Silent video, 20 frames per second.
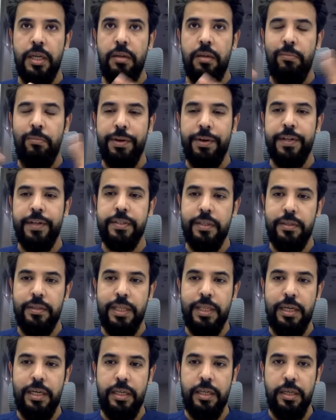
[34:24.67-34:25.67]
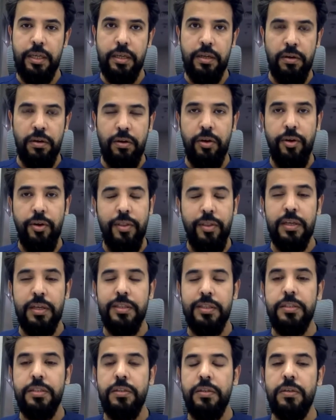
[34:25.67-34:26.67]
parastental leak, or there
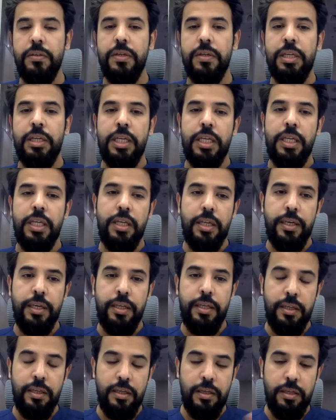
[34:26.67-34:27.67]
is no any